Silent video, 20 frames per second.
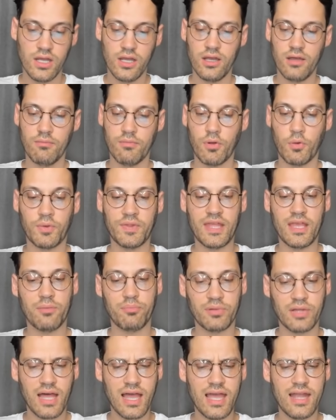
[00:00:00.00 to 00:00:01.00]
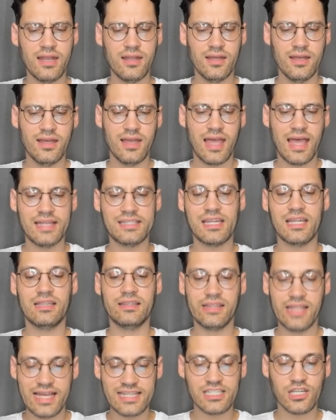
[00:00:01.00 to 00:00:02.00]
But when they applied as a
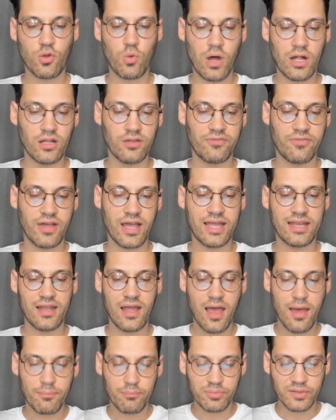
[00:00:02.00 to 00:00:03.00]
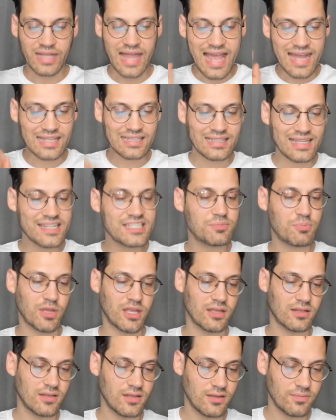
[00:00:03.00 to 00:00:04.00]
less qualified black
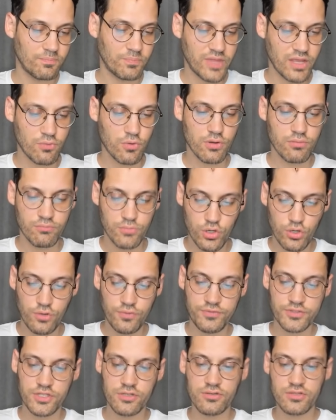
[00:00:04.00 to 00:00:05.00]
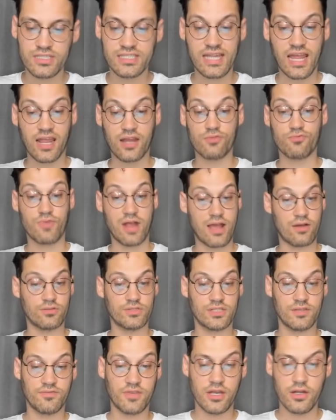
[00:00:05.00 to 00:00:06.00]
lesbian, they were moved to second rounds
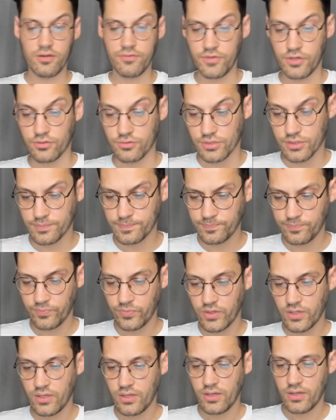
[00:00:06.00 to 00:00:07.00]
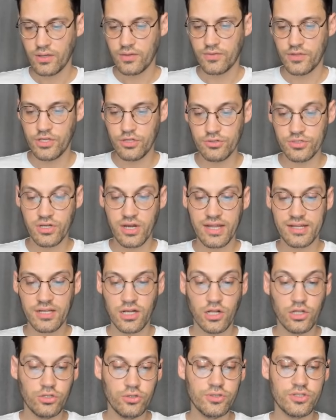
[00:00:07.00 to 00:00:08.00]
of interviews. The user had
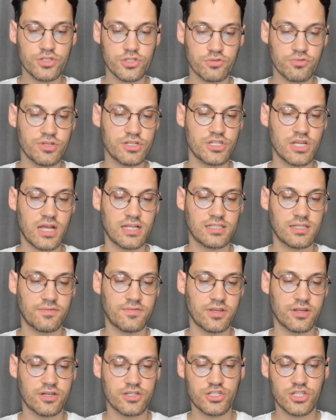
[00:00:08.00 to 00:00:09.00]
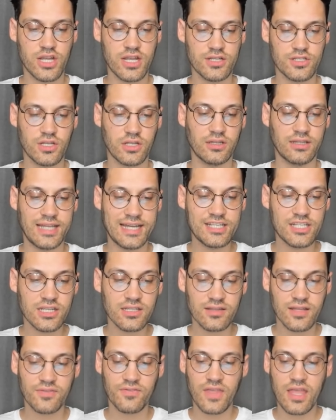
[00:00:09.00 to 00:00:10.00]
included screenshots of their exchange alleging
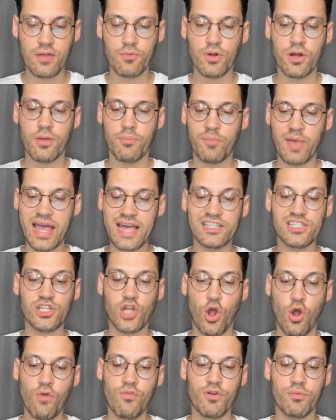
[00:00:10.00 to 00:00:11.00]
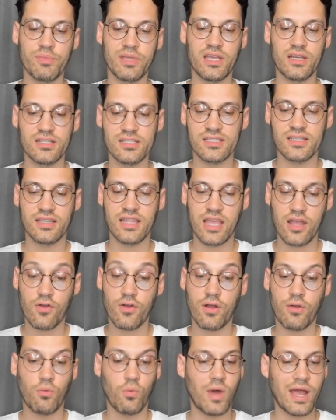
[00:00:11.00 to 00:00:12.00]
that they were passed over because they are a
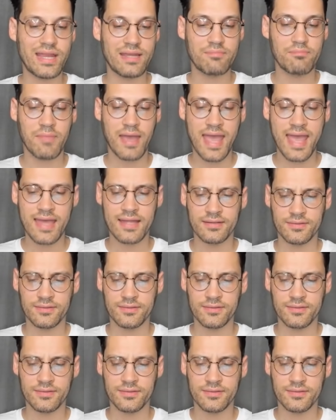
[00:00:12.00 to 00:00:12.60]
white man.